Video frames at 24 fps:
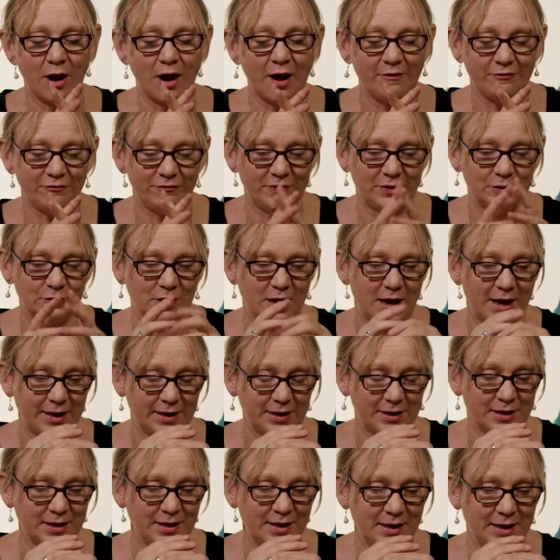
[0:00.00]
I feel
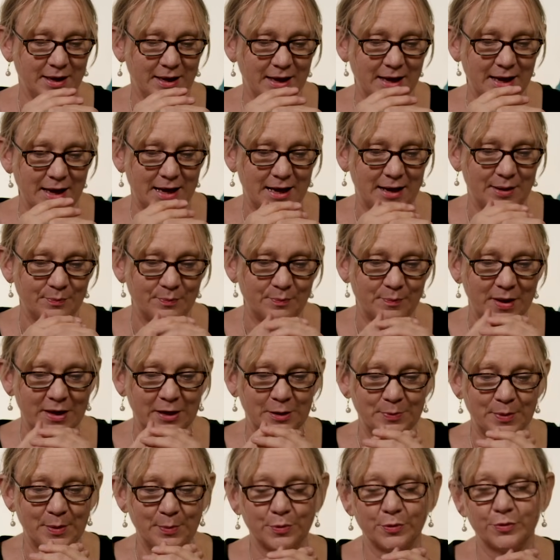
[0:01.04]
like
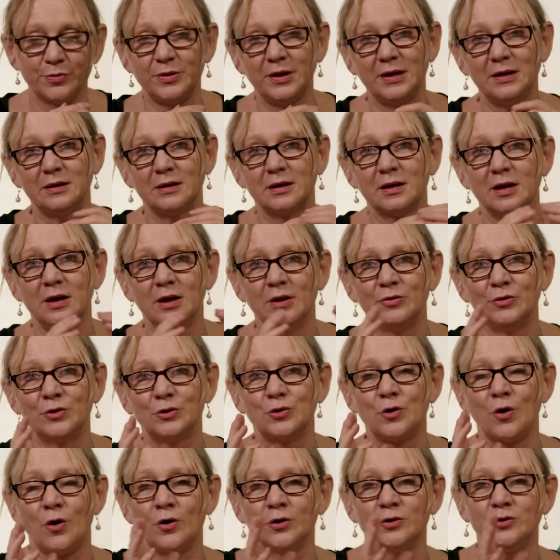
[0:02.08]
many people think the
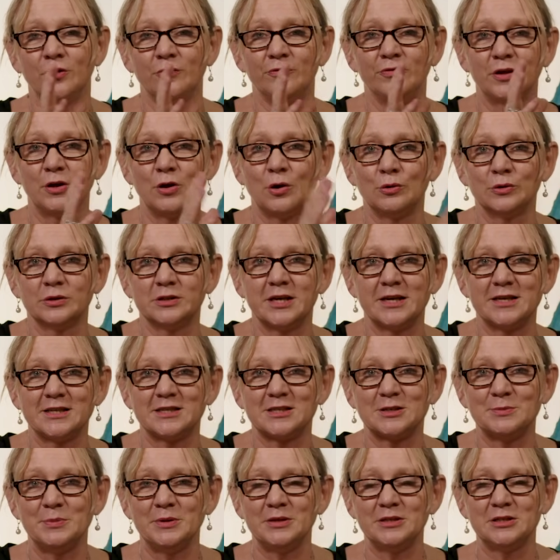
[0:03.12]
God of the Old
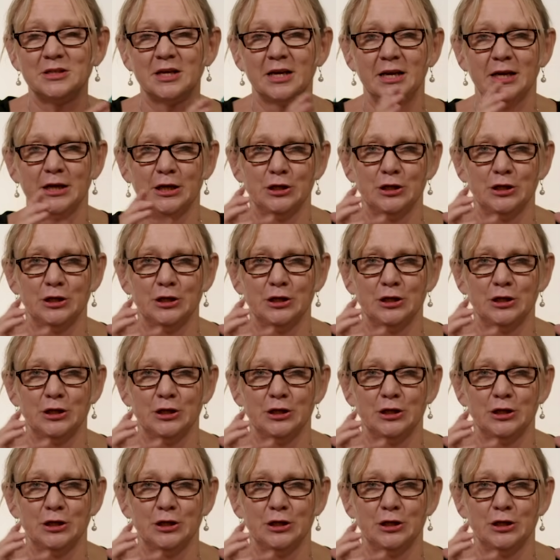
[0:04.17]
Testament